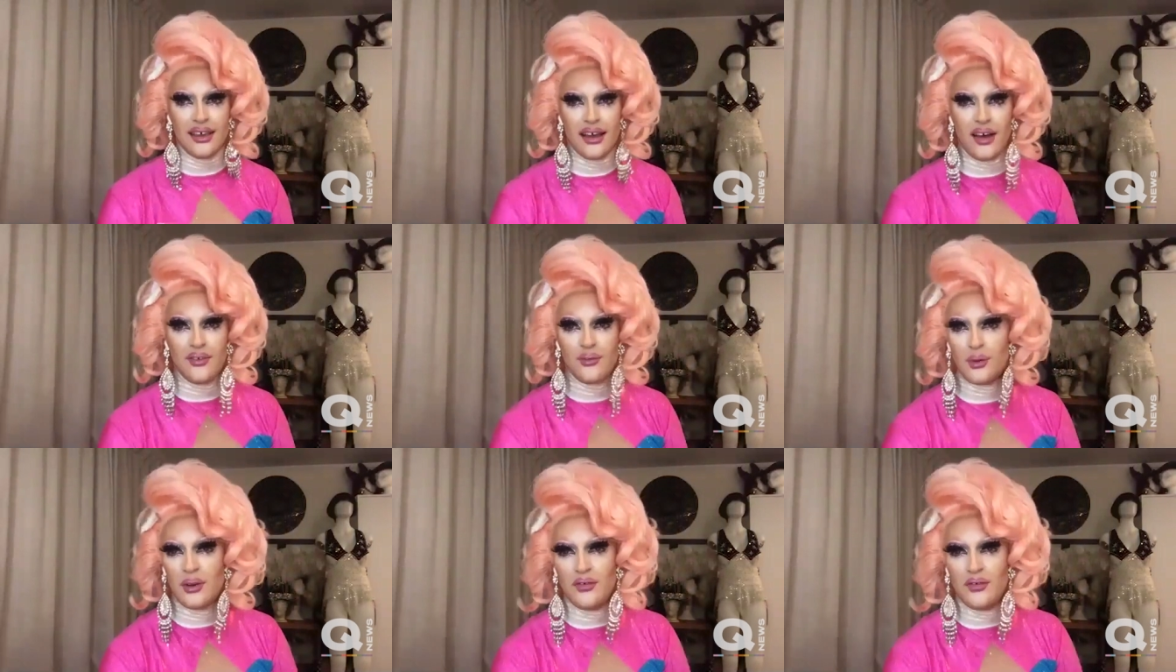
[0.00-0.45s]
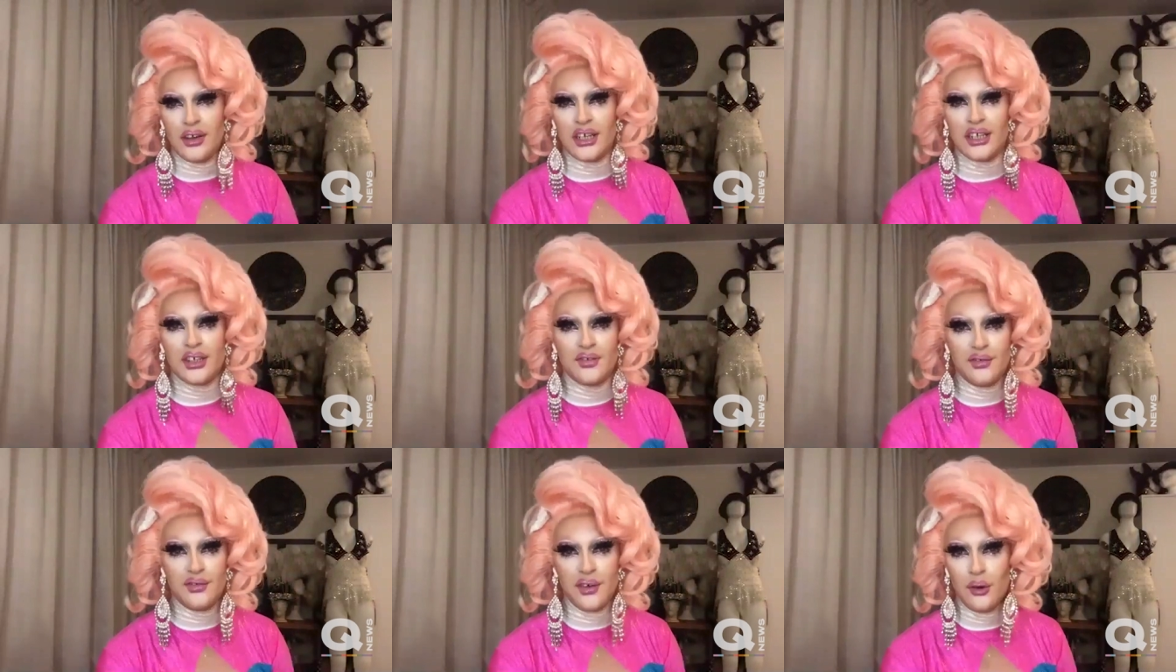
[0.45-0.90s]
after we
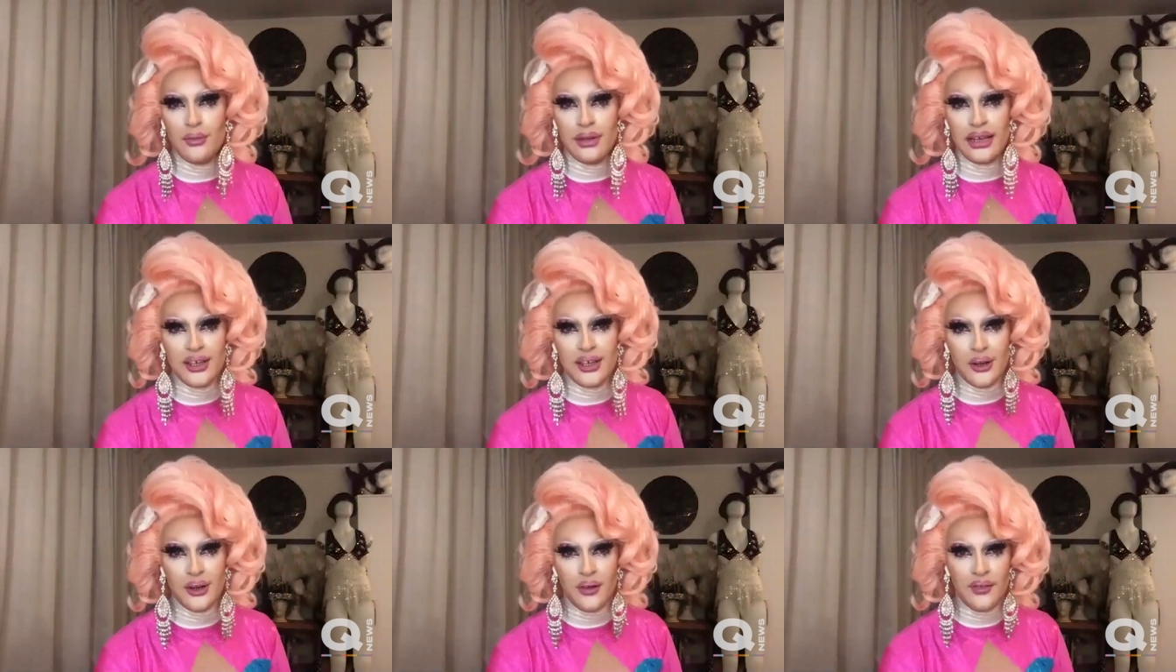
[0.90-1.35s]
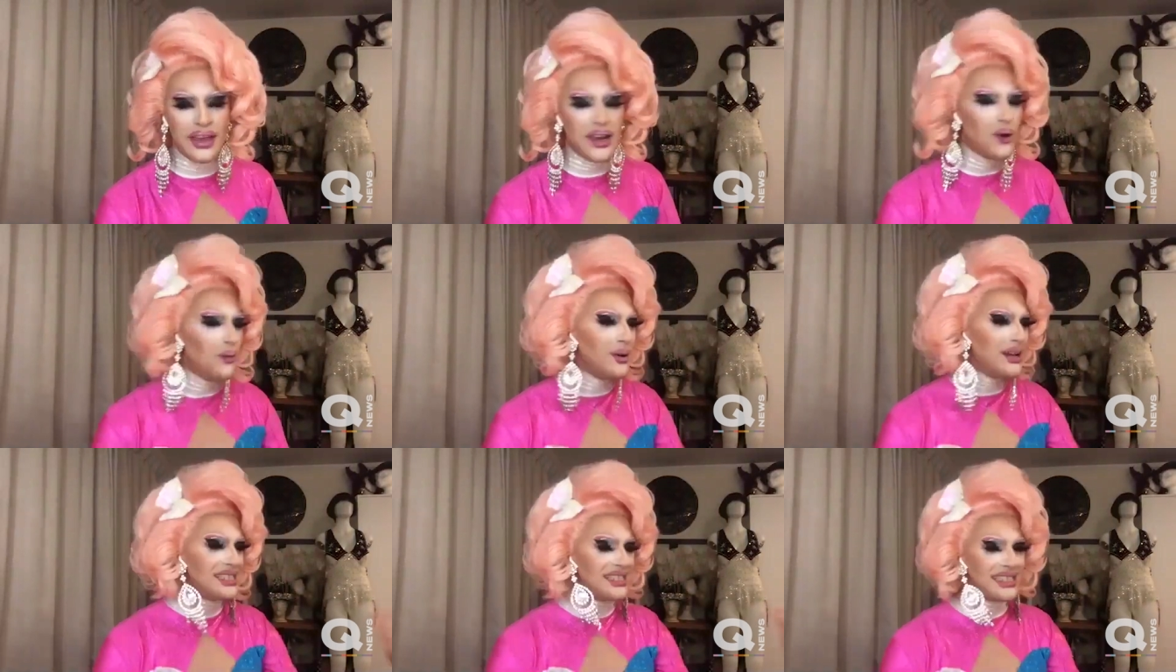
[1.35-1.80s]
finished filming, they'd
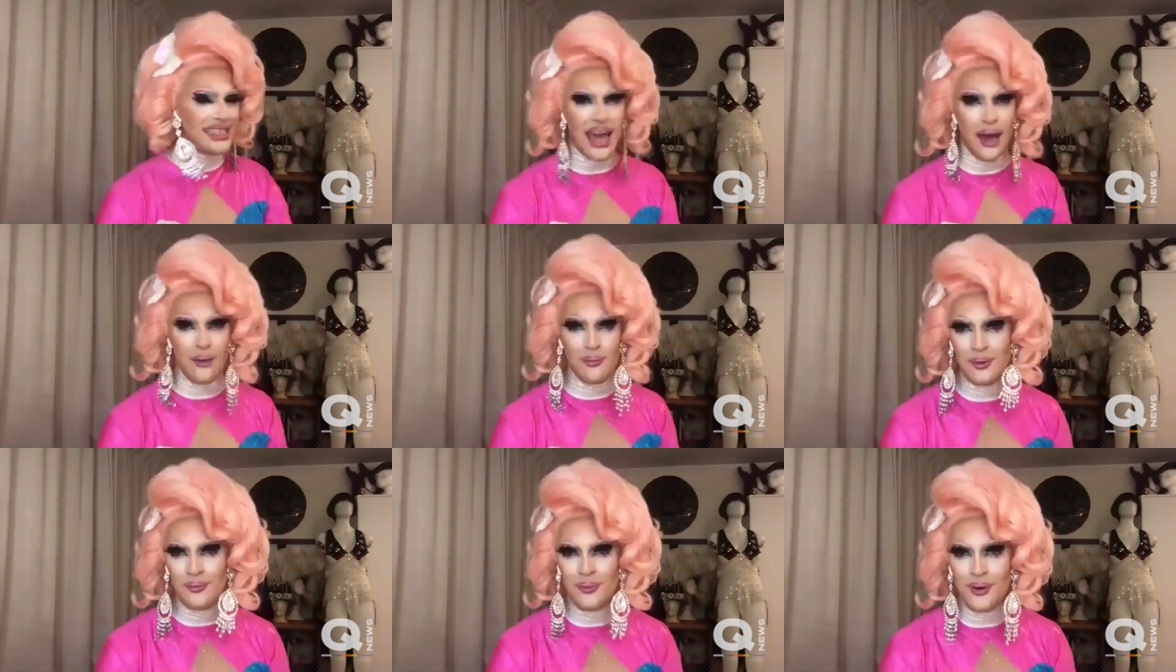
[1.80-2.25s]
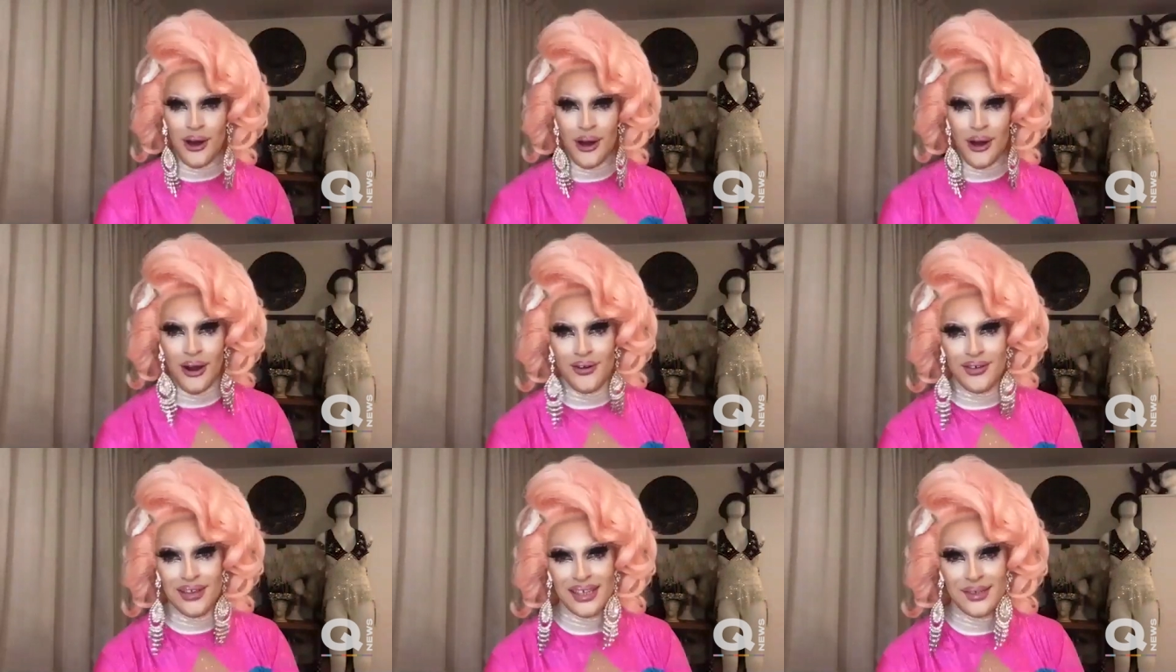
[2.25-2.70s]
always see how we
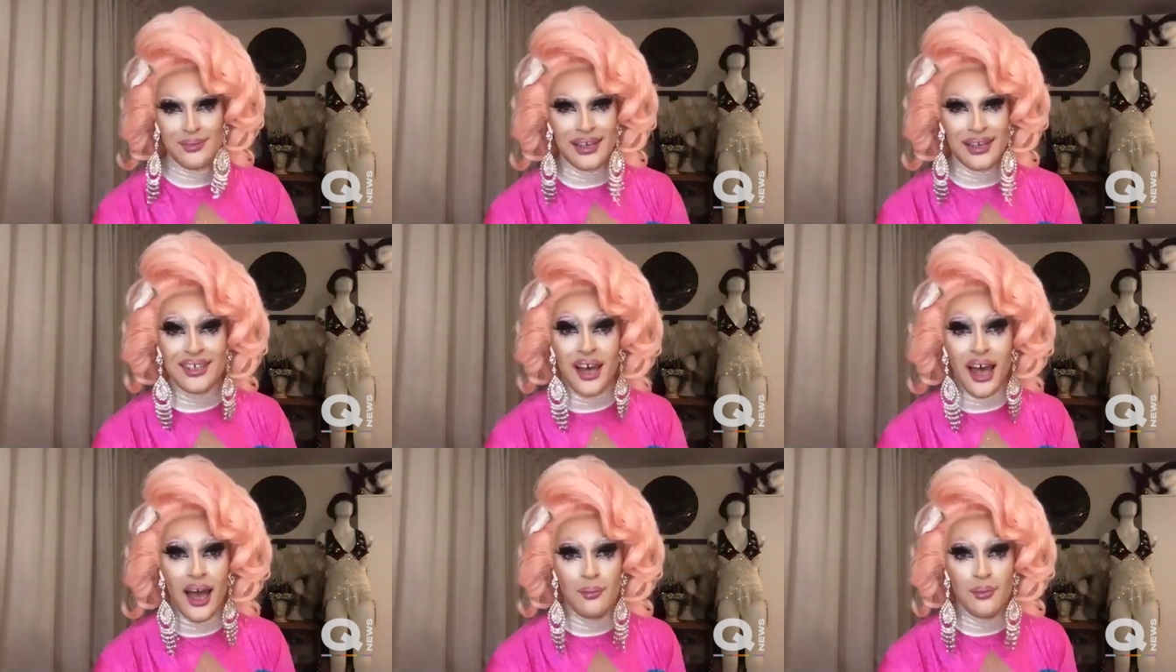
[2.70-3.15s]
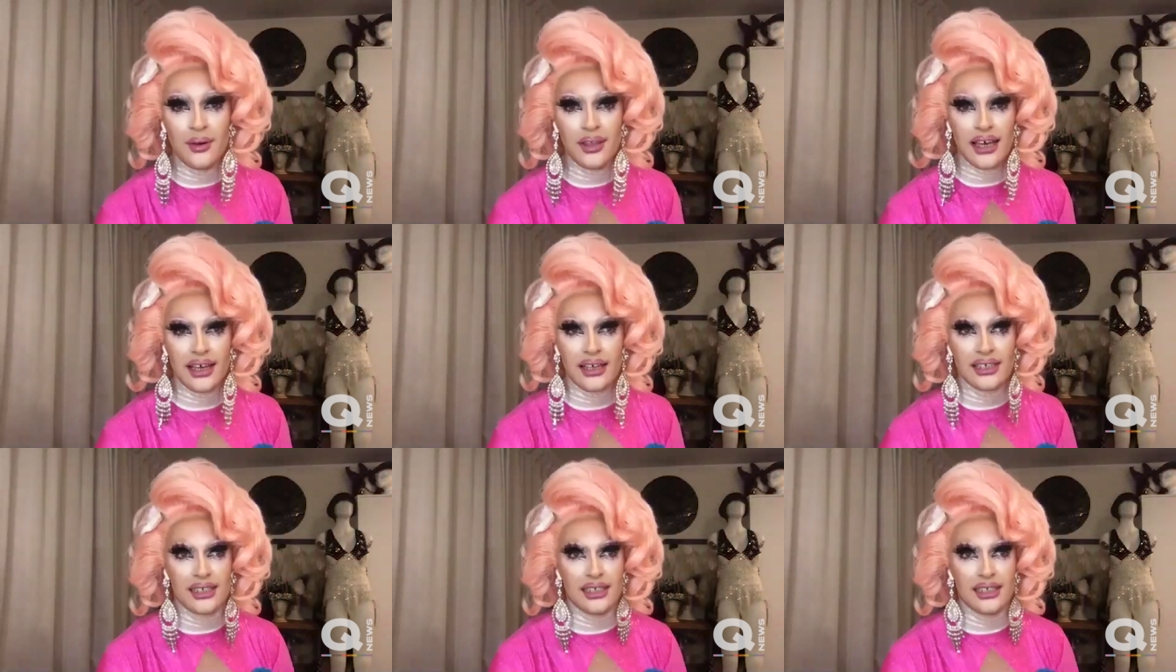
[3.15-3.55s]
were and spend time with us.